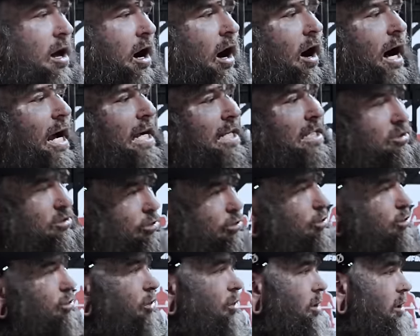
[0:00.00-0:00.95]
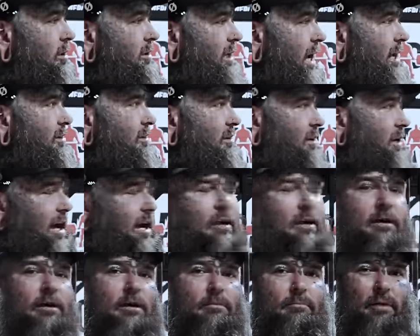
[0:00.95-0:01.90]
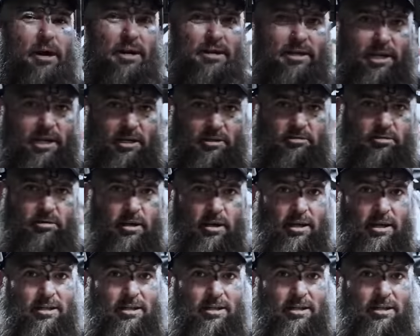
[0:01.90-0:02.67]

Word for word: I do tend to get my knees